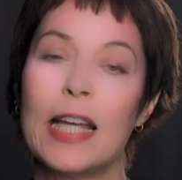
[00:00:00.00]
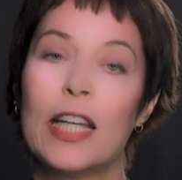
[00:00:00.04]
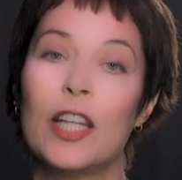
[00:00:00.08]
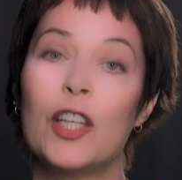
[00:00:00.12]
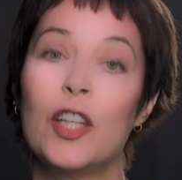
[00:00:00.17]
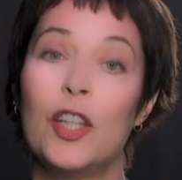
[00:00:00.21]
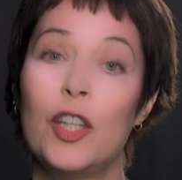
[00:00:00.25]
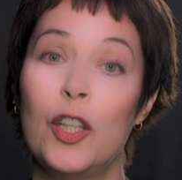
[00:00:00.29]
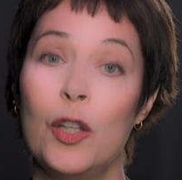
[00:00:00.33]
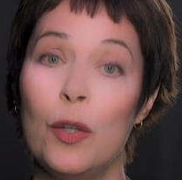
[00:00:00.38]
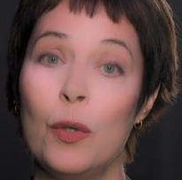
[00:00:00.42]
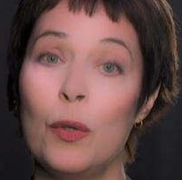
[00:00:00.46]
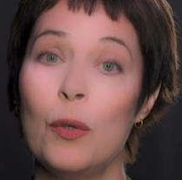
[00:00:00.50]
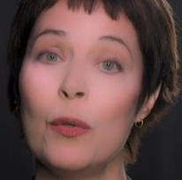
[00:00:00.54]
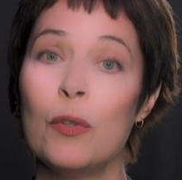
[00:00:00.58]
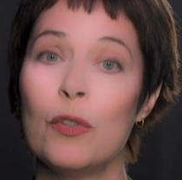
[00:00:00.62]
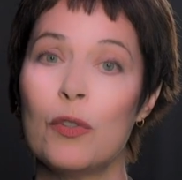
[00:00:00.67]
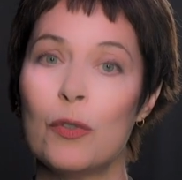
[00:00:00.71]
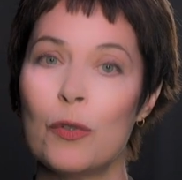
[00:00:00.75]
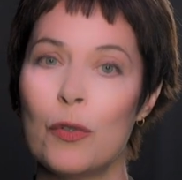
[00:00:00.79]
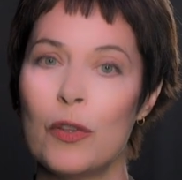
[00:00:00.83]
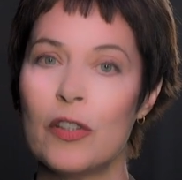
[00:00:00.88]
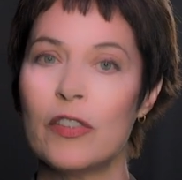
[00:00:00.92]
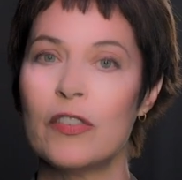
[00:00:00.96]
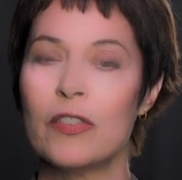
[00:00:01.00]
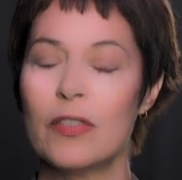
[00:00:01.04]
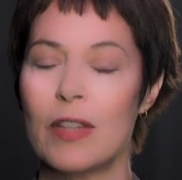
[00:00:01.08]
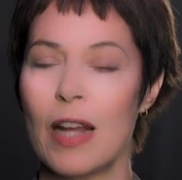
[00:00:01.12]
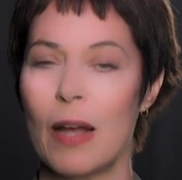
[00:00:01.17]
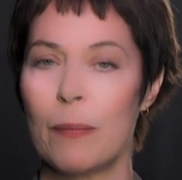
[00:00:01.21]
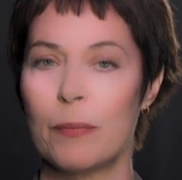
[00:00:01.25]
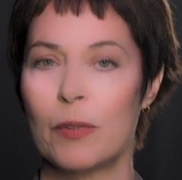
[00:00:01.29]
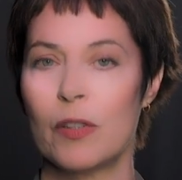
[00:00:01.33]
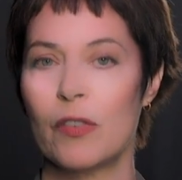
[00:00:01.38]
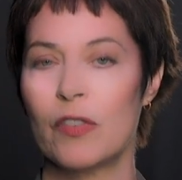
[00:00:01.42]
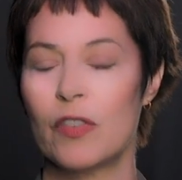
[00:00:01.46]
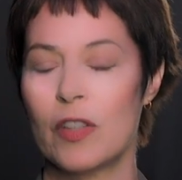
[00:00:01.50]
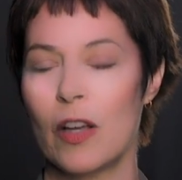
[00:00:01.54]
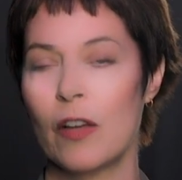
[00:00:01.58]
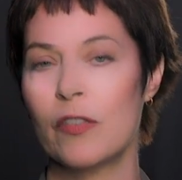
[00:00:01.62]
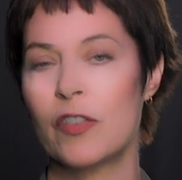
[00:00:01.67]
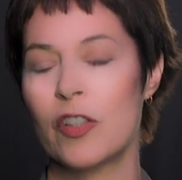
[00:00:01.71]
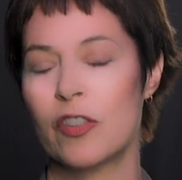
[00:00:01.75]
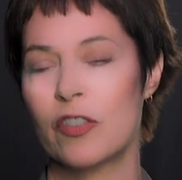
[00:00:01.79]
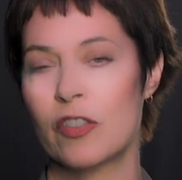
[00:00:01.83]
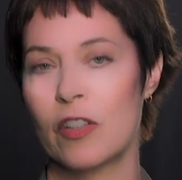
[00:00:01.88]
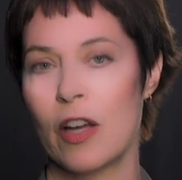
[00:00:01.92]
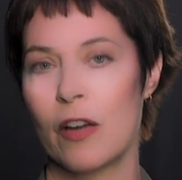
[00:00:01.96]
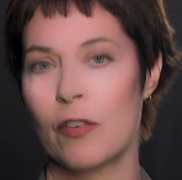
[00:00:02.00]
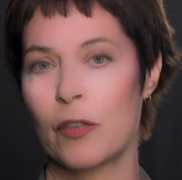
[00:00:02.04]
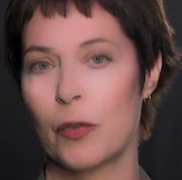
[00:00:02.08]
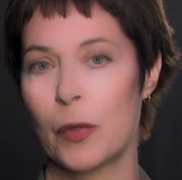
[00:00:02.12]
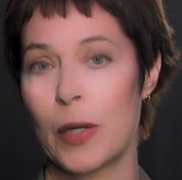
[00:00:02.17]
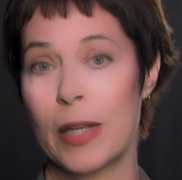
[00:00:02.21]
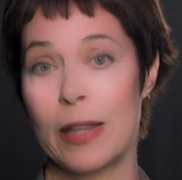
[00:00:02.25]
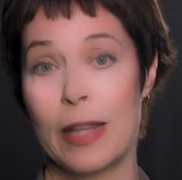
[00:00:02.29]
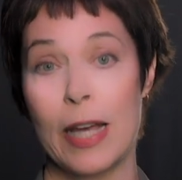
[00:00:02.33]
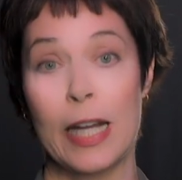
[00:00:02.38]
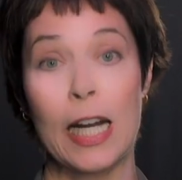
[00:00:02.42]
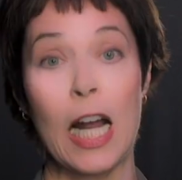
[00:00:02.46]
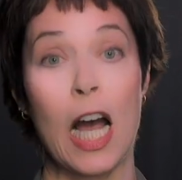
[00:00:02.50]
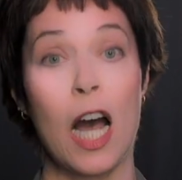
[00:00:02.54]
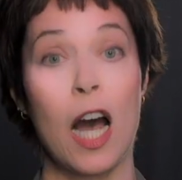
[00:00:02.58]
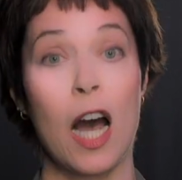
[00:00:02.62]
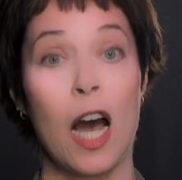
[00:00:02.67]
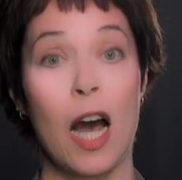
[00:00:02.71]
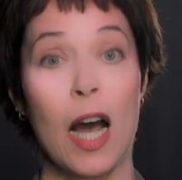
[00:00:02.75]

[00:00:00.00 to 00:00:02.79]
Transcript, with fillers: take you through the steps of self discovery that